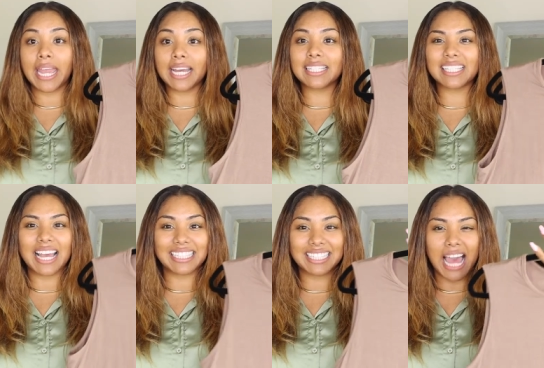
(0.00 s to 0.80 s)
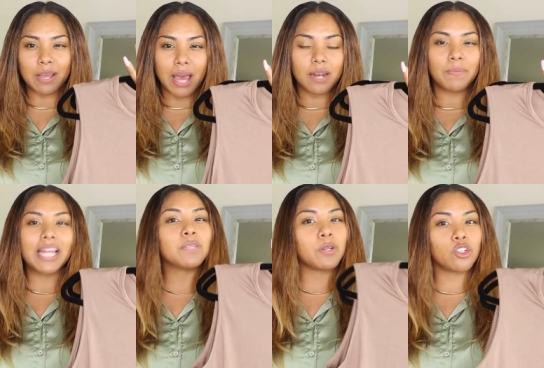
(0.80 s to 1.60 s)
pants, like slack kind of
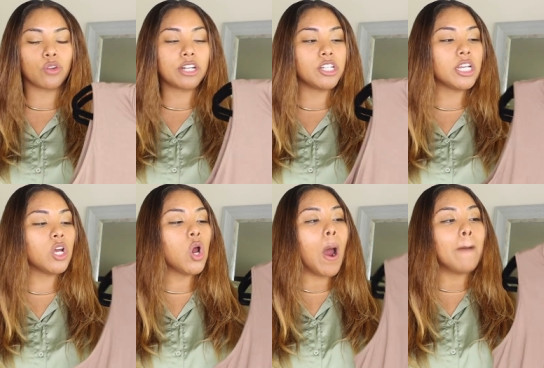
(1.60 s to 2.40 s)
pants, but stretchy.